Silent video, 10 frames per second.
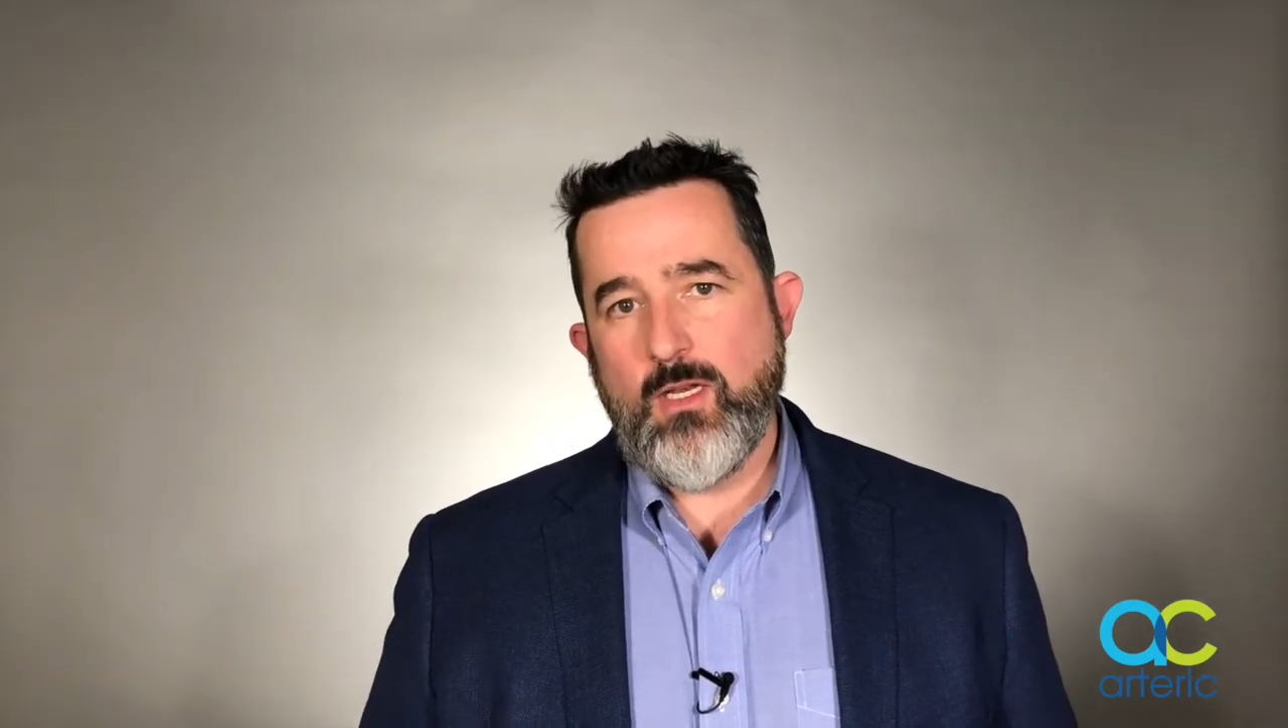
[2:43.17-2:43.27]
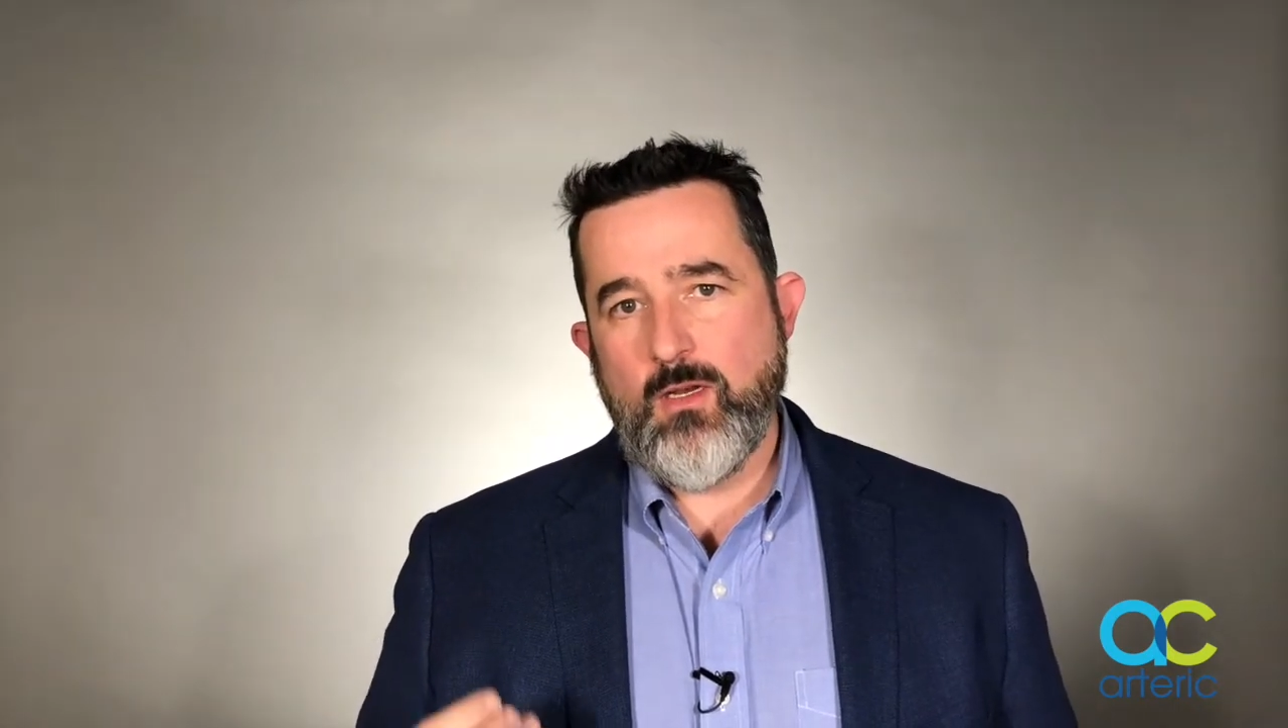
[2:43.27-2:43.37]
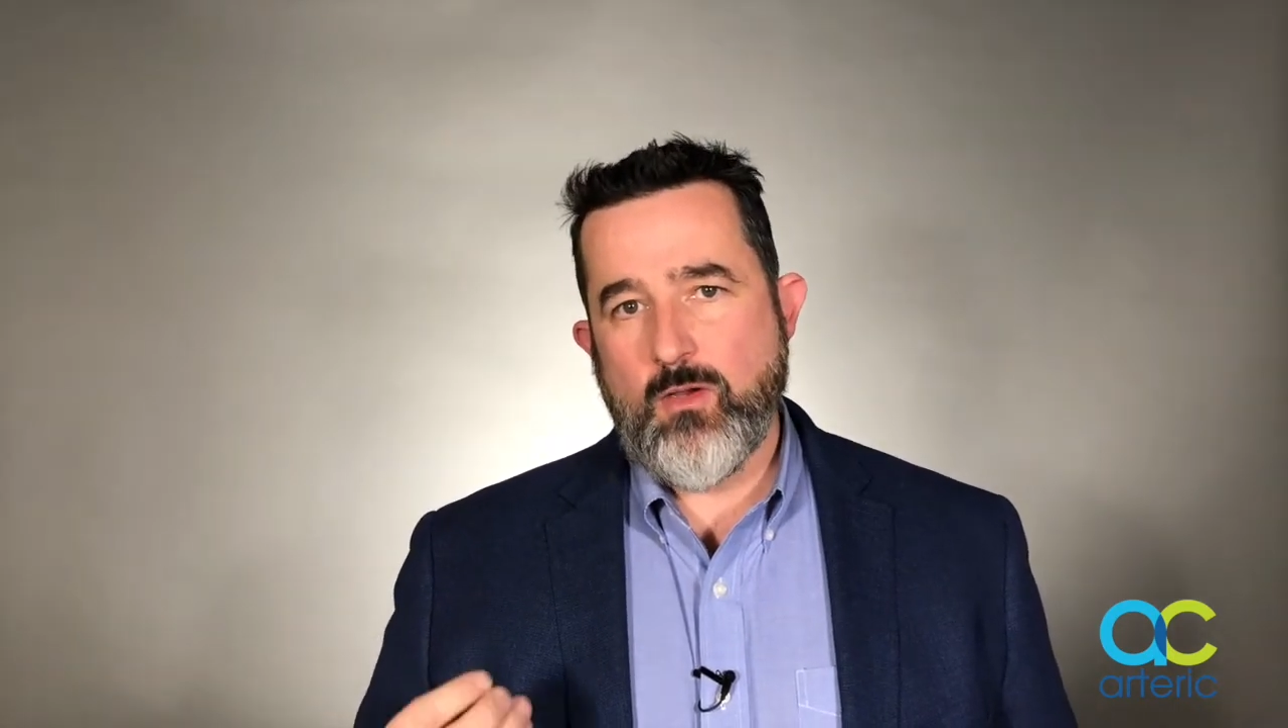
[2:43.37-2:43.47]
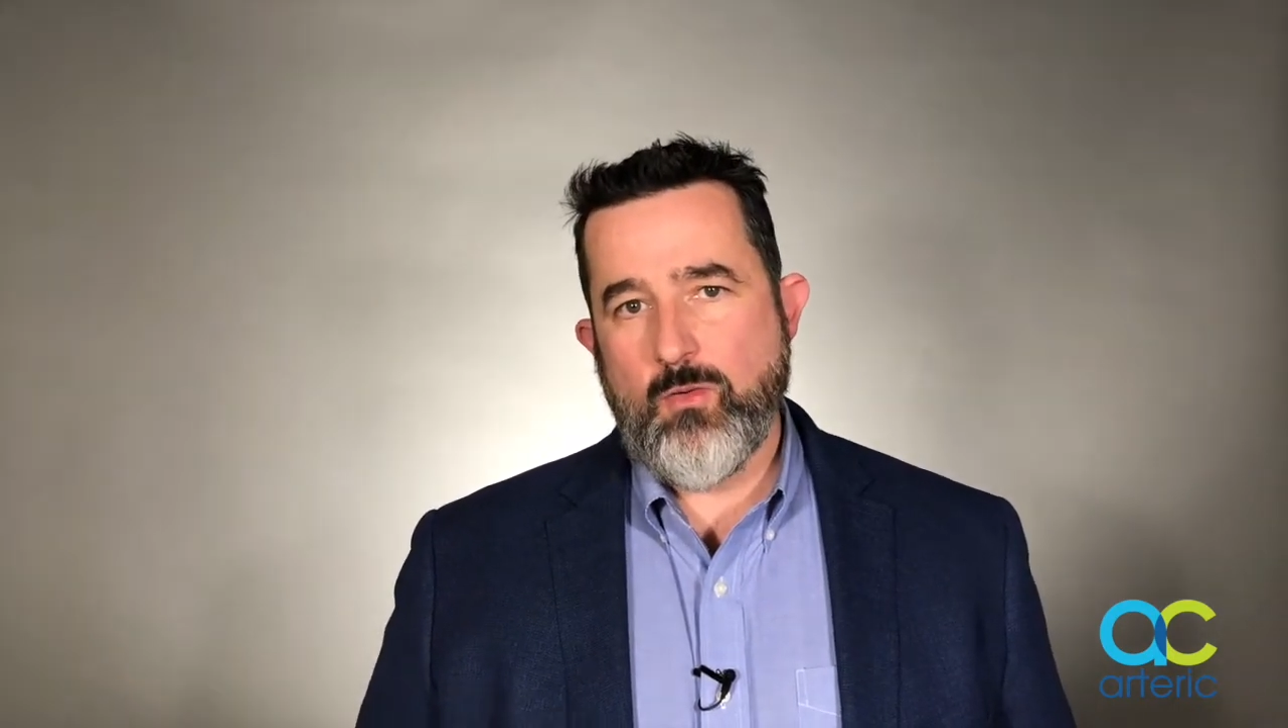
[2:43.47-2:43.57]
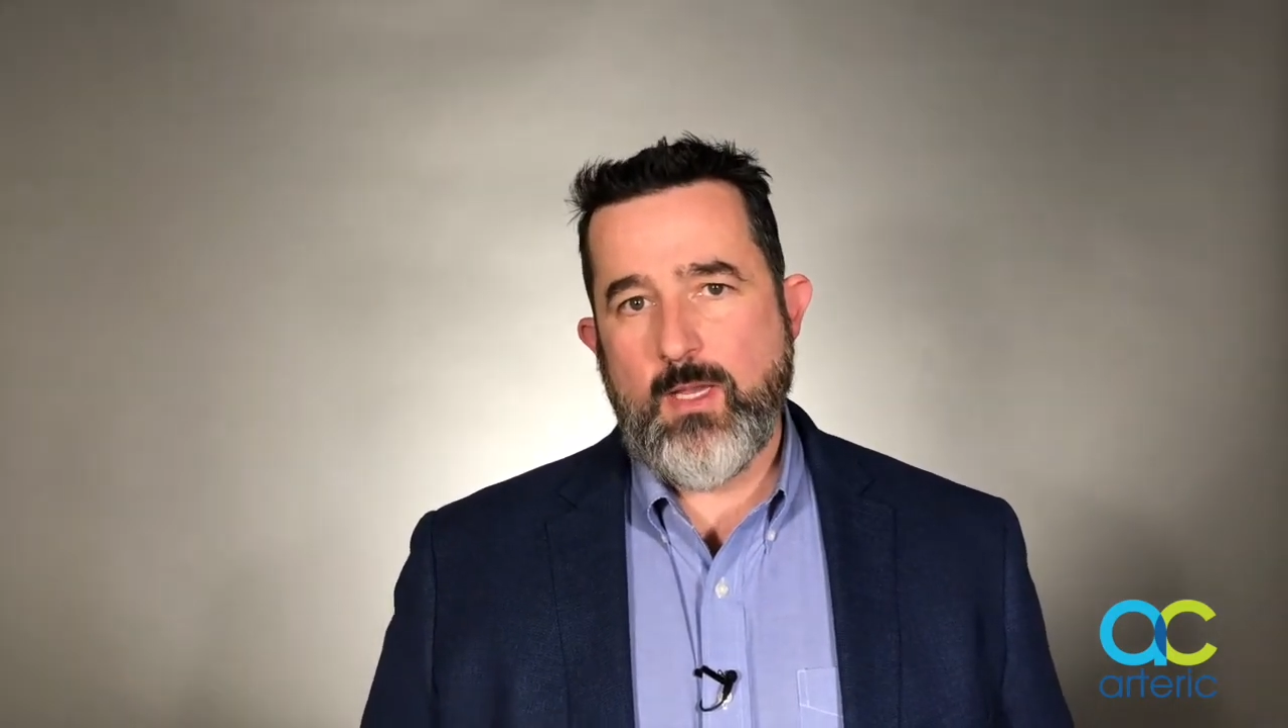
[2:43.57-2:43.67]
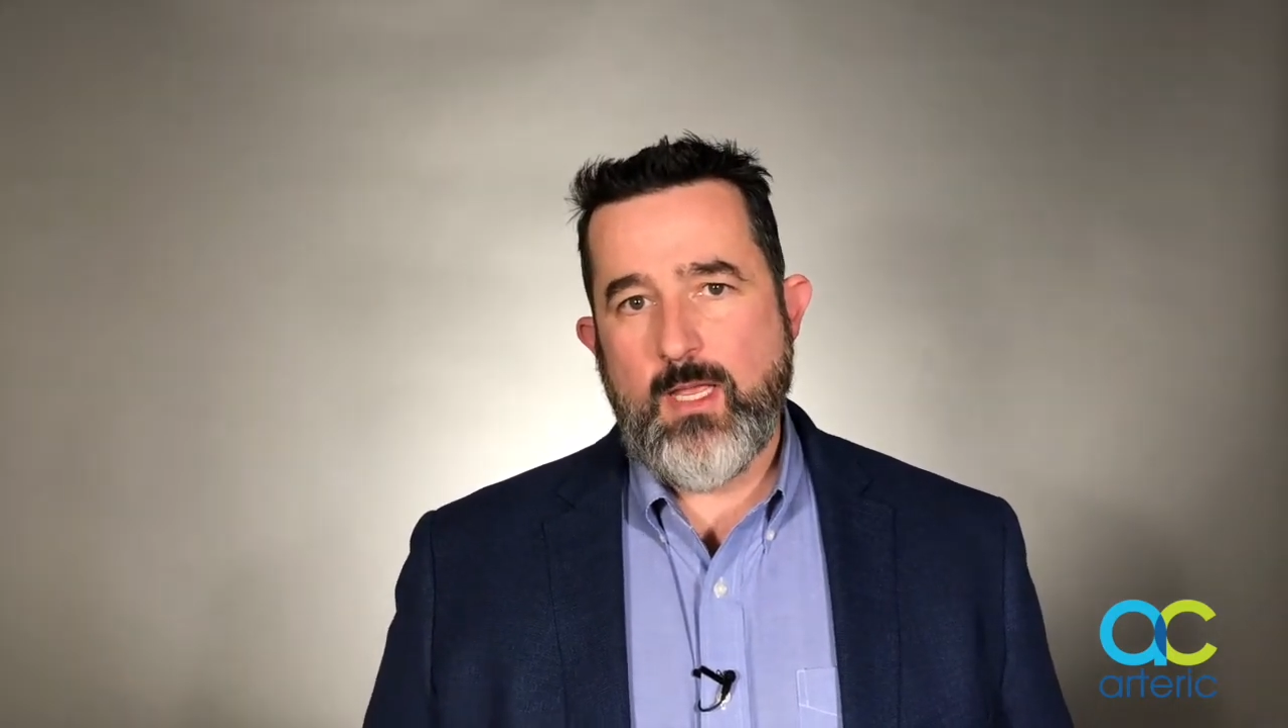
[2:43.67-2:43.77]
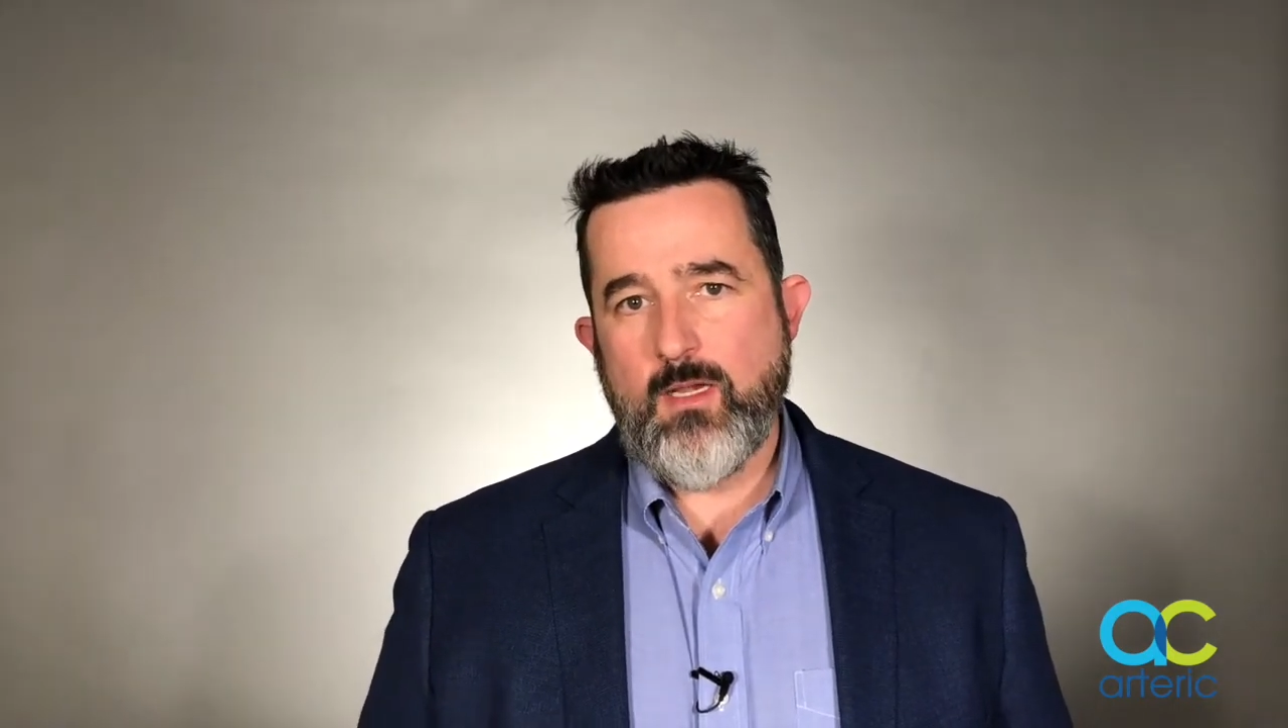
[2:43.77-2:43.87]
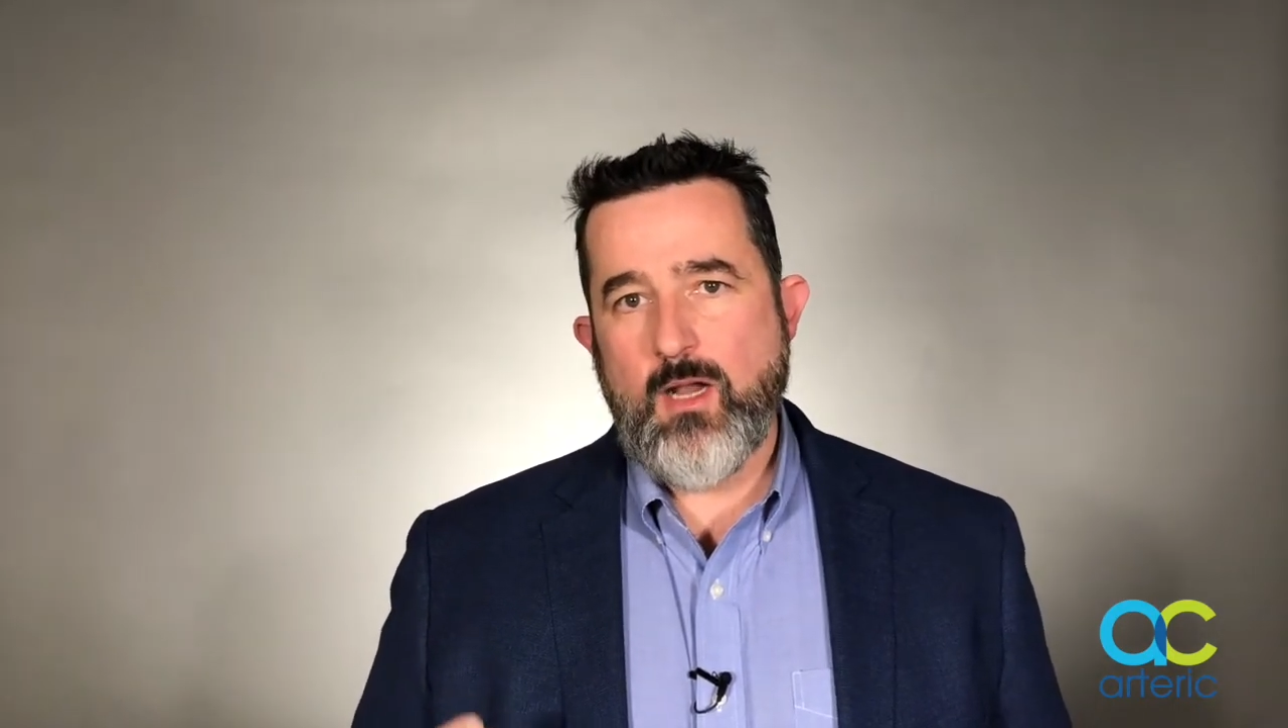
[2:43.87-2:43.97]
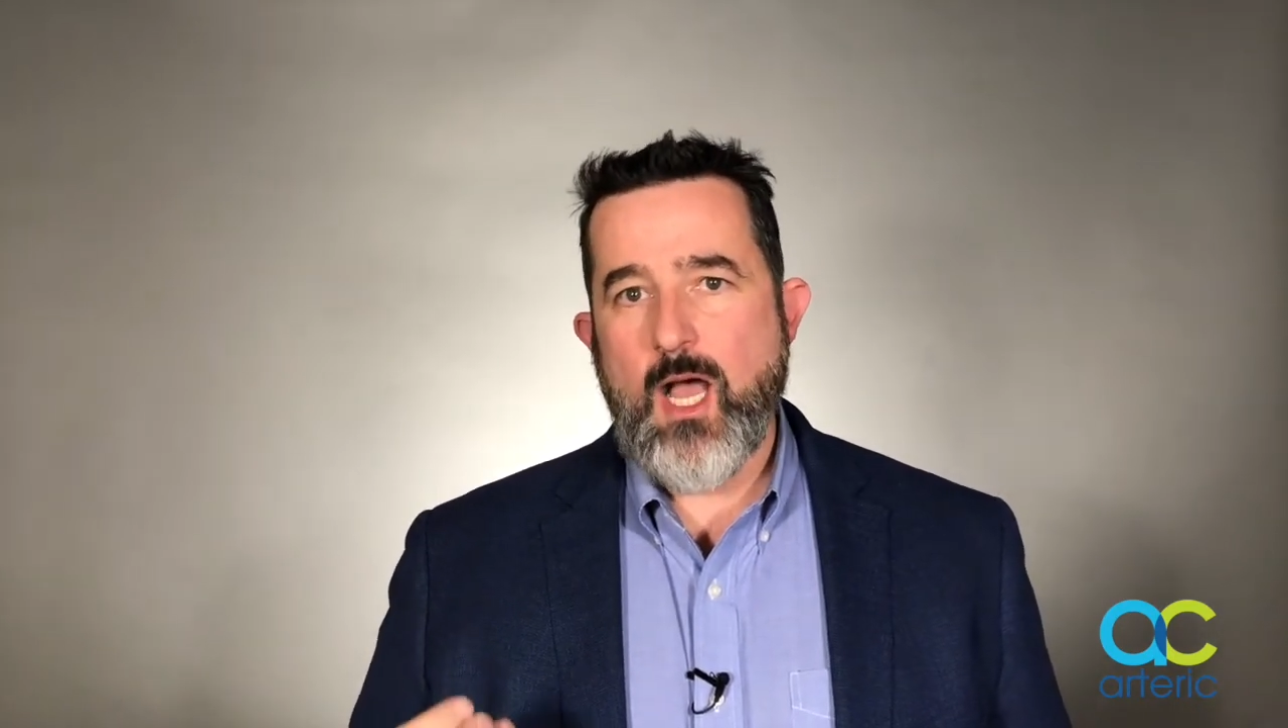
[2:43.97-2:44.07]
to create an